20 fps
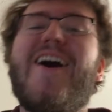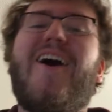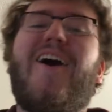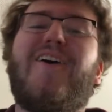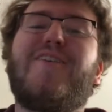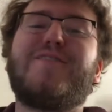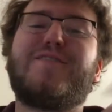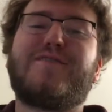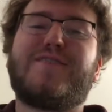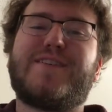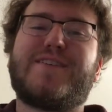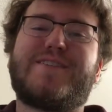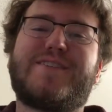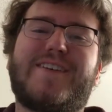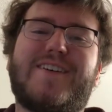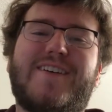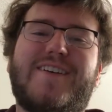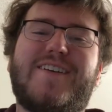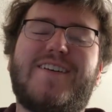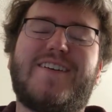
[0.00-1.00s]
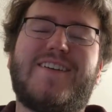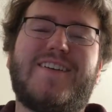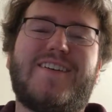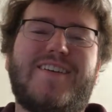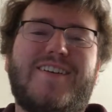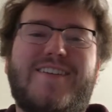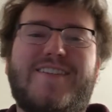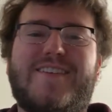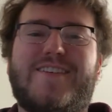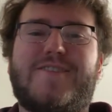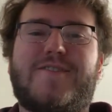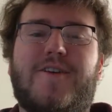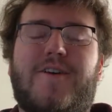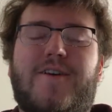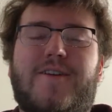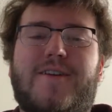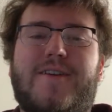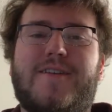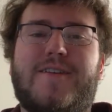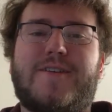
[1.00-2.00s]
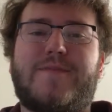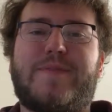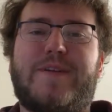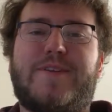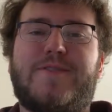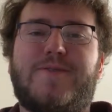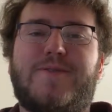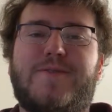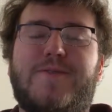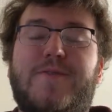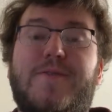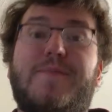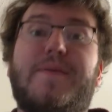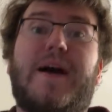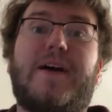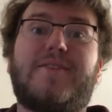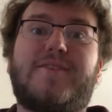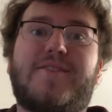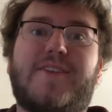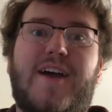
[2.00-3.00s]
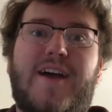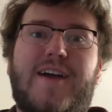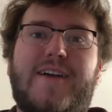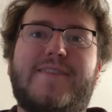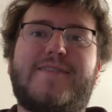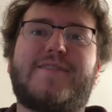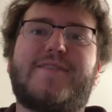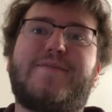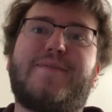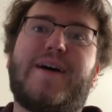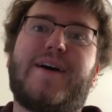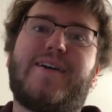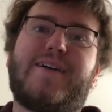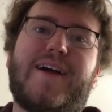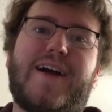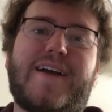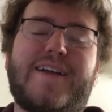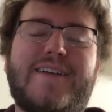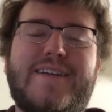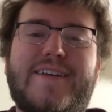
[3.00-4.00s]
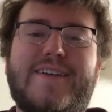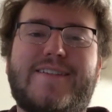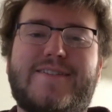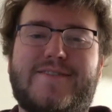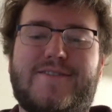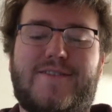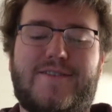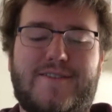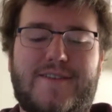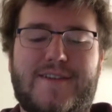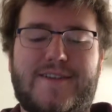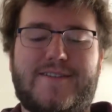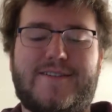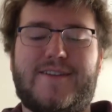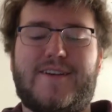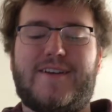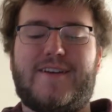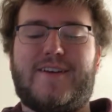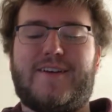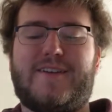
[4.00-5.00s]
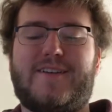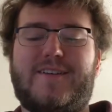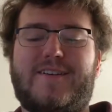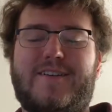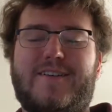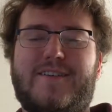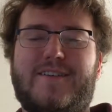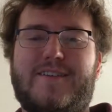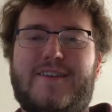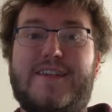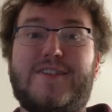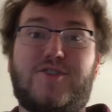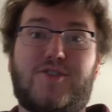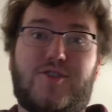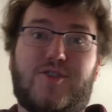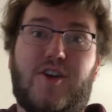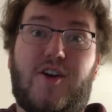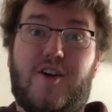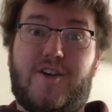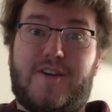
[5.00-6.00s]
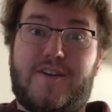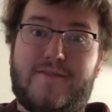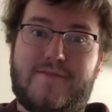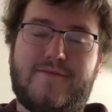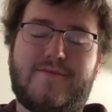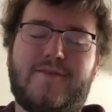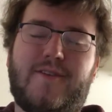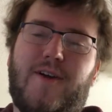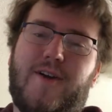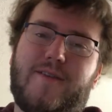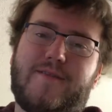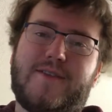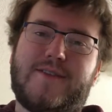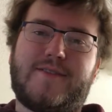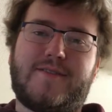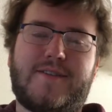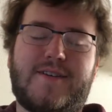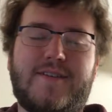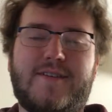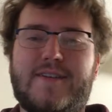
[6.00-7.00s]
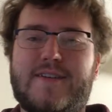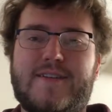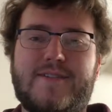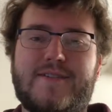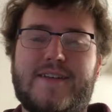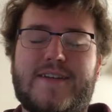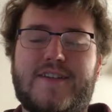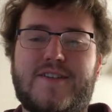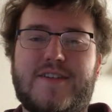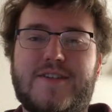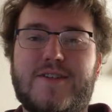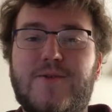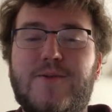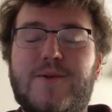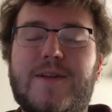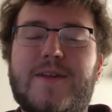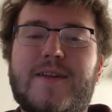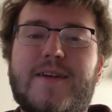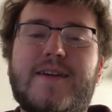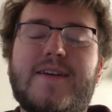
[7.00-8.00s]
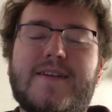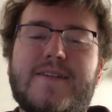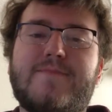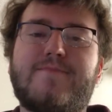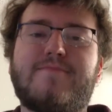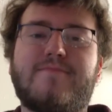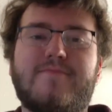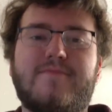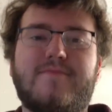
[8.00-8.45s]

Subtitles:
all of this this talking that Spandrel's doing about science and about ideas and all this. He's just talking. Obviously, he doesn't actually do anything. He's